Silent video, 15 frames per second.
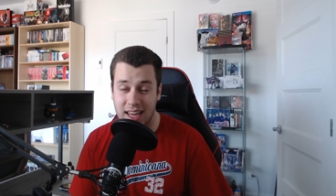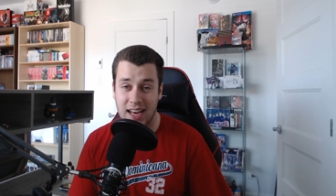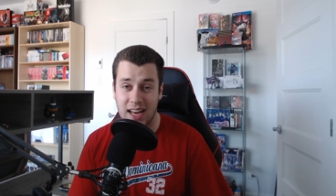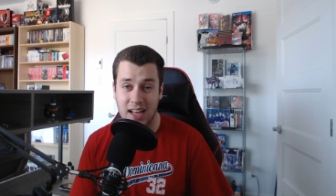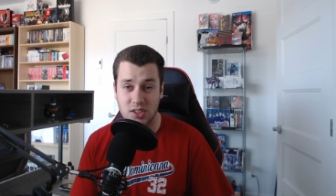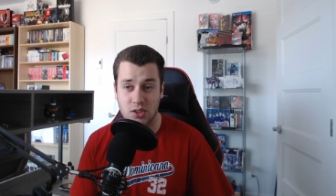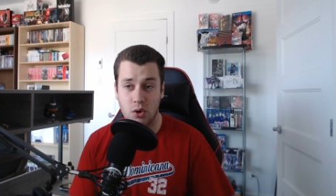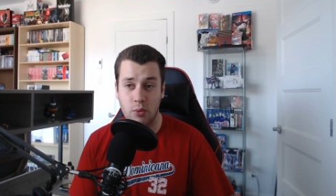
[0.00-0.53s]
And
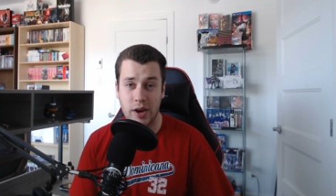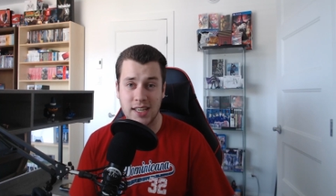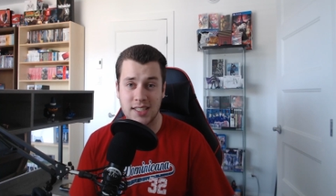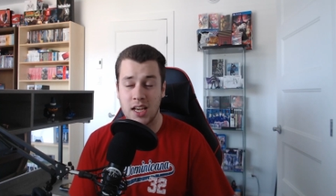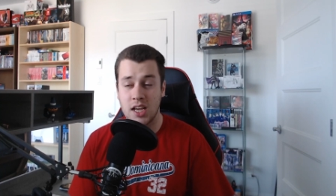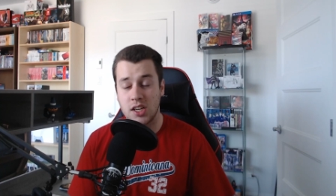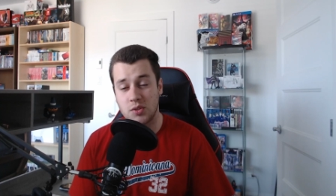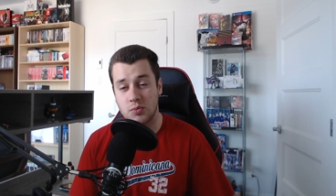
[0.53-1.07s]
as always,
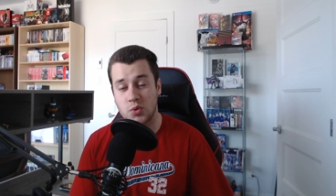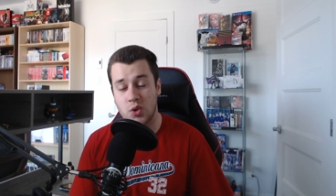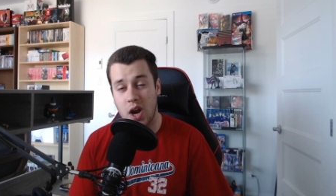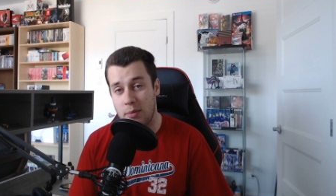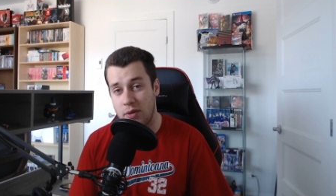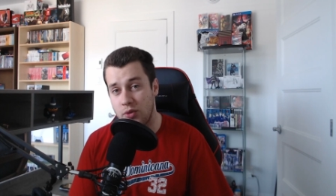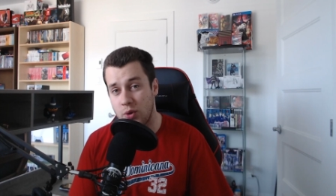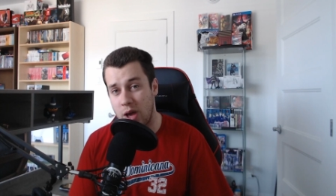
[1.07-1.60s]
subscribe
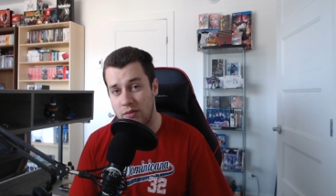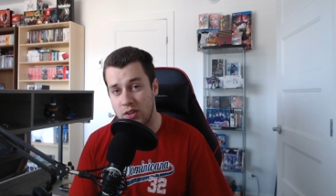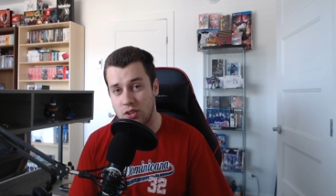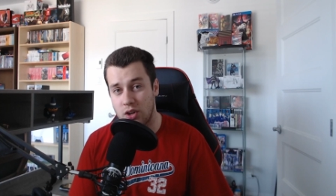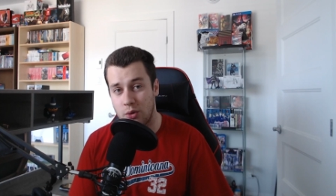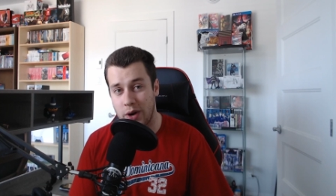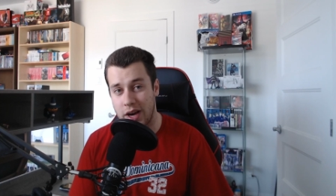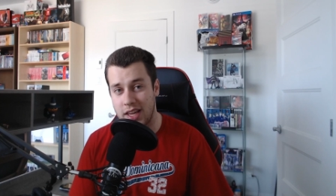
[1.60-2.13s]
if you haven't
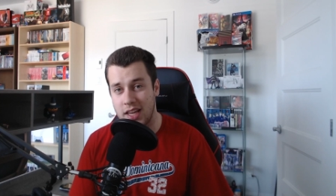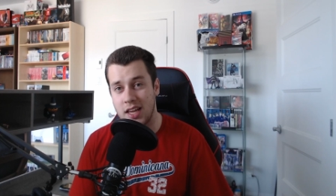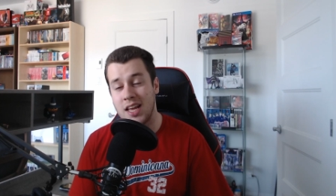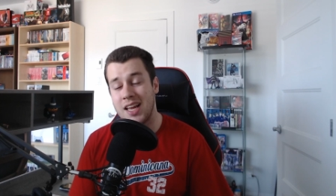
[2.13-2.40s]
already.